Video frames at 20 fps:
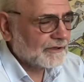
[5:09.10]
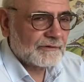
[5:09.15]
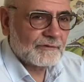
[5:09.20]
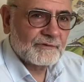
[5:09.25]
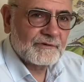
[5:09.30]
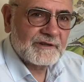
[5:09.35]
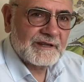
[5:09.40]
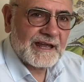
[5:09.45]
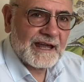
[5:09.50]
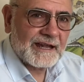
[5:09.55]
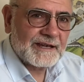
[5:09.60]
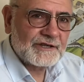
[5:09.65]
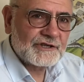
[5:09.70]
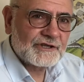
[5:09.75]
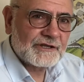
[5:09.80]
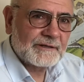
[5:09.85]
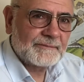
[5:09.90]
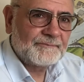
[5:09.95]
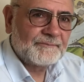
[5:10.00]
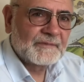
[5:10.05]
to the
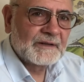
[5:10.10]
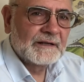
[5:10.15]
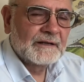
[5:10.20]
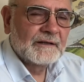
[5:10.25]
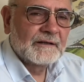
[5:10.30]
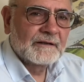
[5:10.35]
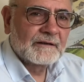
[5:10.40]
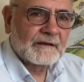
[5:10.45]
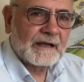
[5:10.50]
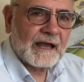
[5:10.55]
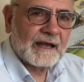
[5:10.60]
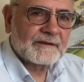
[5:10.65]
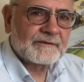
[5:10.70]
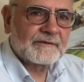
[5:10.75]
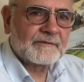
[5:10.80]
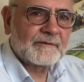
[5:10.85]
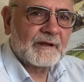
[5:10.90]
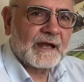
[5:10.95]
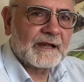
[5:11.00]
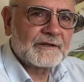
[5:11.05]
engine,
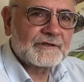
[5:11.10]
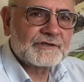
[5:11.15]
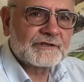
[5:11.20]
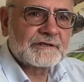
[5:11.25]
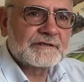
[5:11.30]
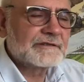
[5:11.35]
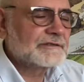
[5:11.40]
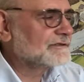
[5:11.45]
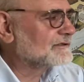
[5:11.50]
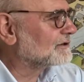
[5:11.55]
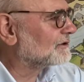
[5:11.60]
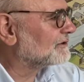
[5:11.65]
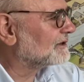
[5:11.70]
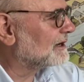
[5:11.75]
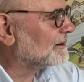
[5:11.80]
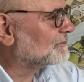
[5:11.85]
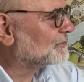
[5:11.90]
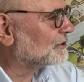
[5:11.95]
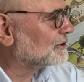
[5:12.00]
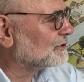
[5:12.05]
gas engines, so they
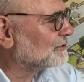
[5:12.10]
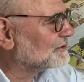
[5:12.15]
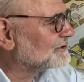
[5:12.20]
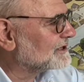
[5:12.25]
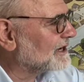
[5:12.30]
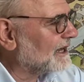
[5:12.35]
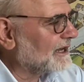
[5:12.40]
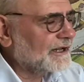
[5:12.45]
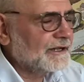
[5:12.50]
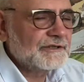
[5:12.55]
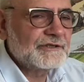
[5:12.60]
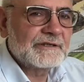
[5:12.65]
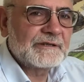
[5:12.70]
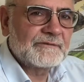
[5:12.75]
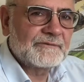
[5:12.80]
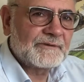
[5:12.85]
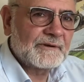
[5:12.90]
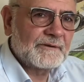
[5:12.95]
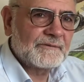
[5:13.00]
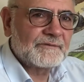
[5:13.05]
produce energy,
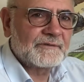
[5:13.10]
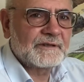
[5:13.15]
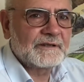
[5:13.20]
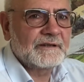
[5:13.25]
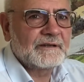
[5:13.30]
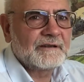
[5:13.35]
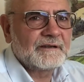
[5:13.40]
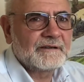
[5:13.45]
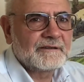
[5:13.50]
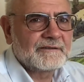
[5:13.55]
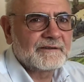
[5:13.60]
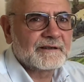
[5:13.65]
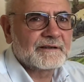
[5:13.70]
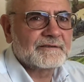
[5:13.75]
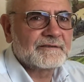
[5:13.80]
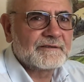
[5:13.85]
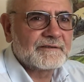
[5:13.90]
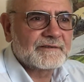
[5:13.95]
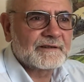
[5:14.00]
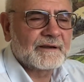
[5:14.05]
50,
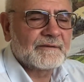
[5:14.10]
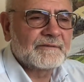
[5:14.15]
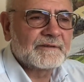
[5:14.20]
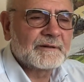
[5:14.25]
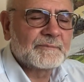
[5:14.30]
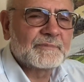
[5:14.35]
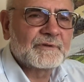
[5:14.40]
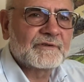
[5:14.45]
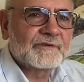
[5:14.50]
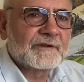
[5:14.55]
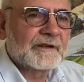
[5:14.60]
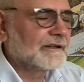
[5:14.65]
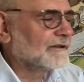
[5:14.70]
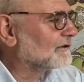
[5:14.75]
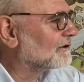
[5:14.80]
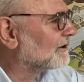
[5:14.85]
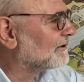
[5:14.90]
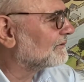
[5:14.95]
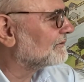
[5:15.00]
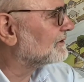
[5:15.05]
60, 70%
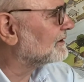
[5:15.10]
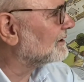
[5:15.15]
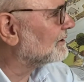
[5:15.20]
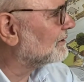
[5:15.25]
of the